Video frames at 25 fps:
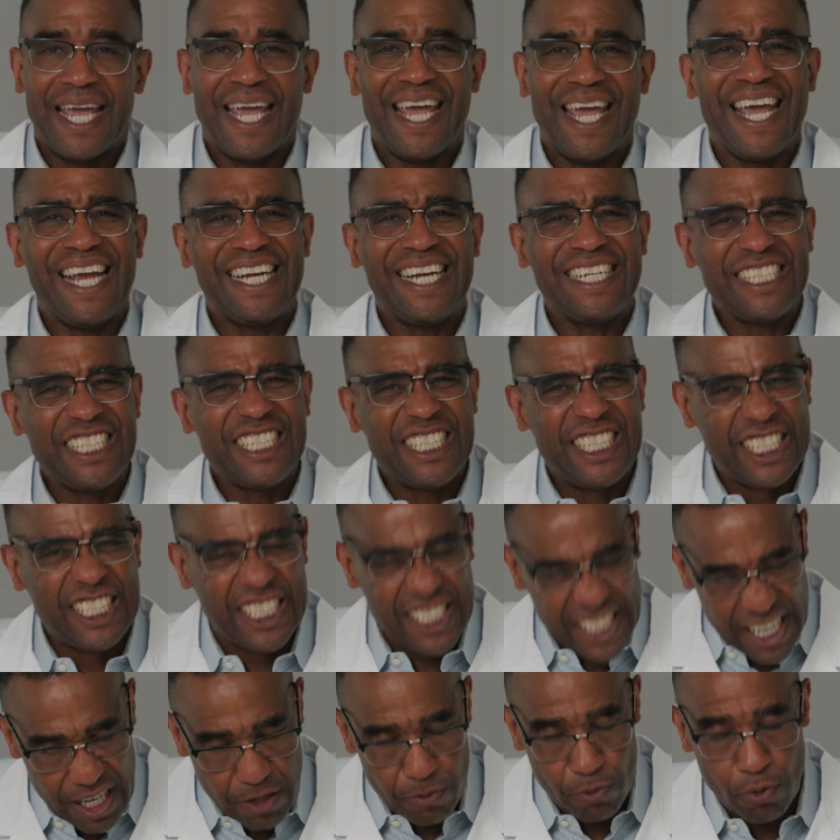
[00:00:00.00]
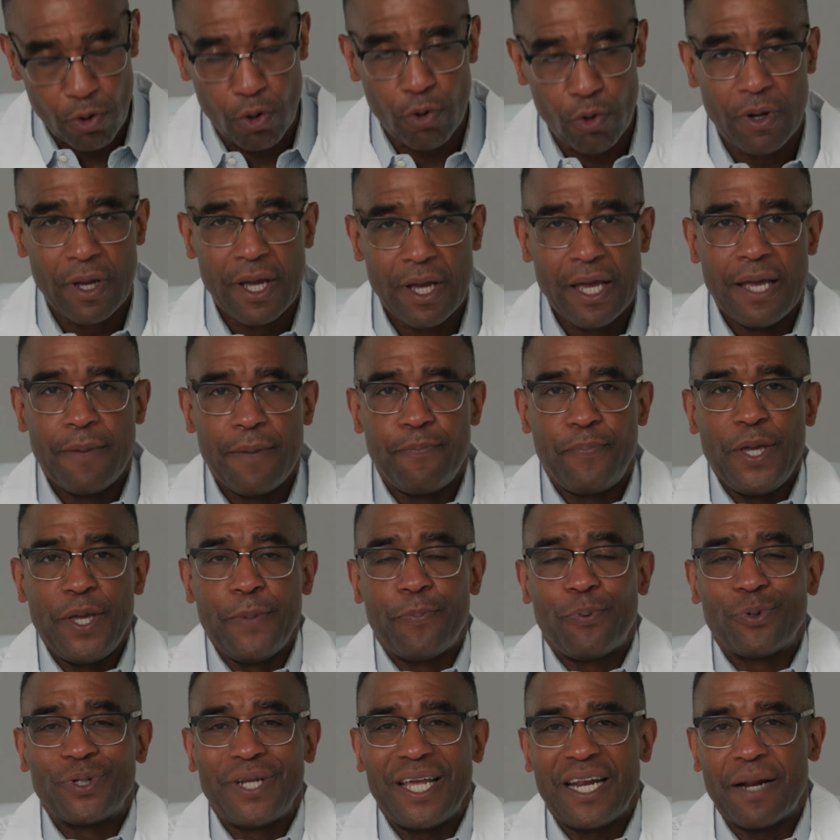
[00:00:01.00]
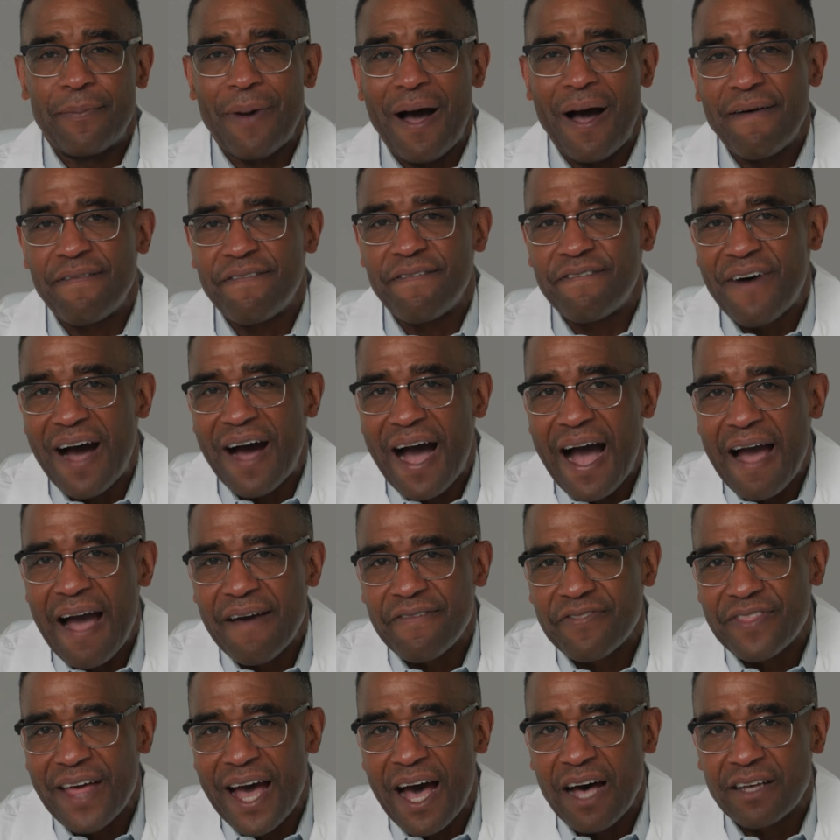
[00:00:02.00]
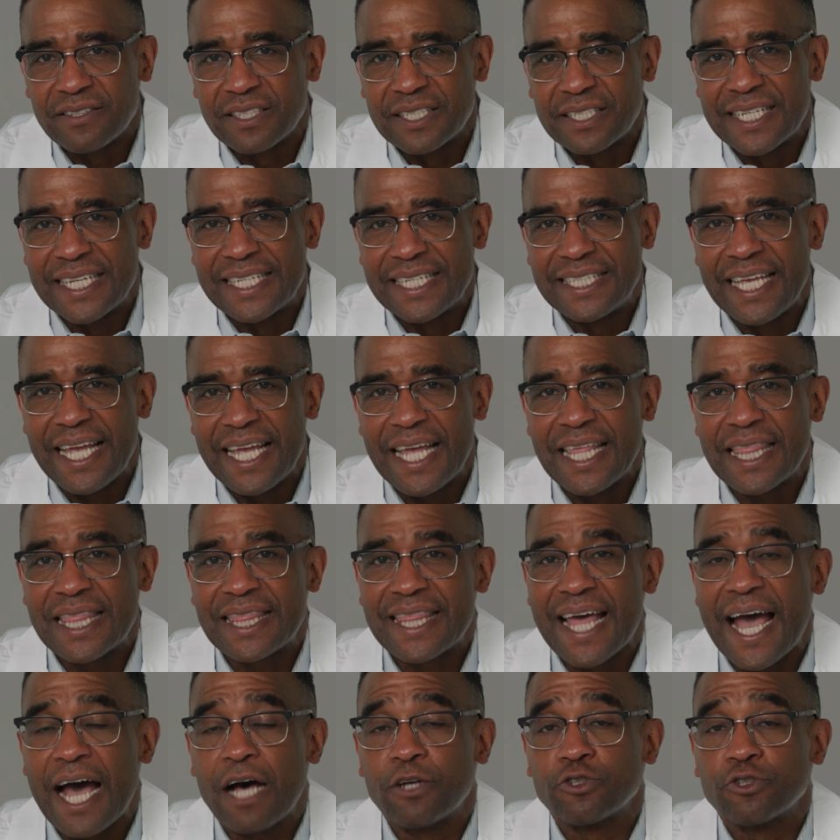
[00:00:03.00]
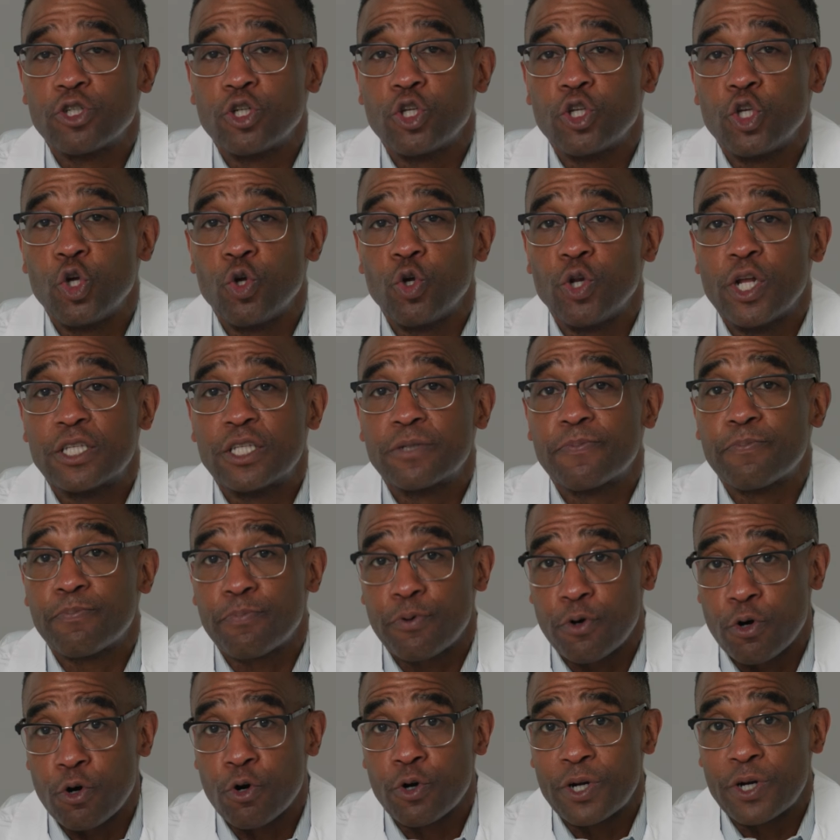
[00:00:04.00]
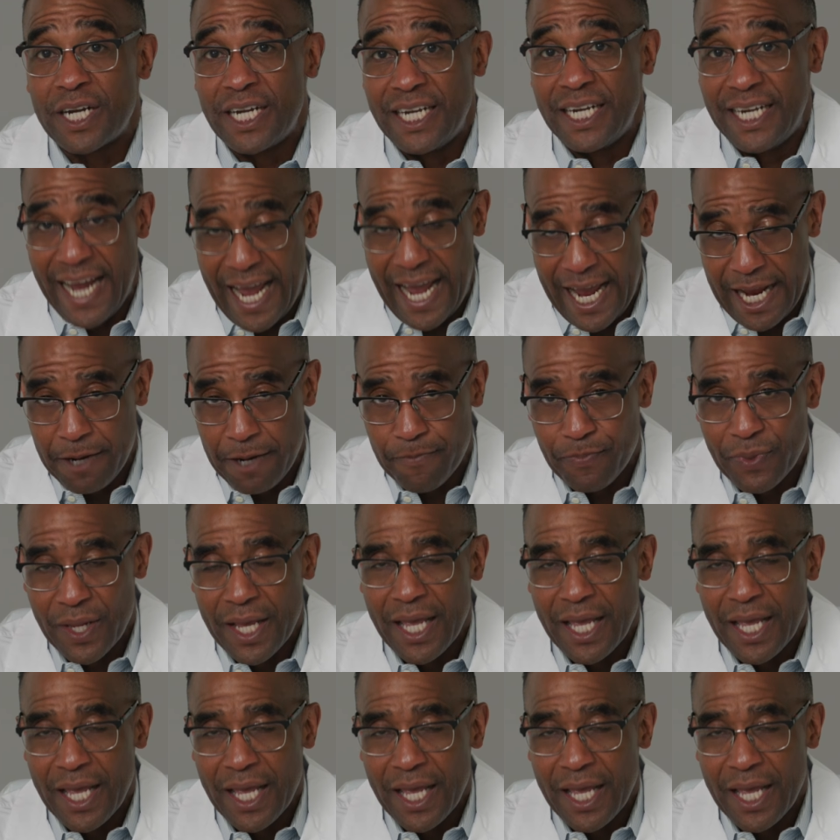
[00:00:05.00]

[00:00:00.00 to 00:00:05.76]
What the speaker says: In general, people need about 5,000 to 10,000 units per day.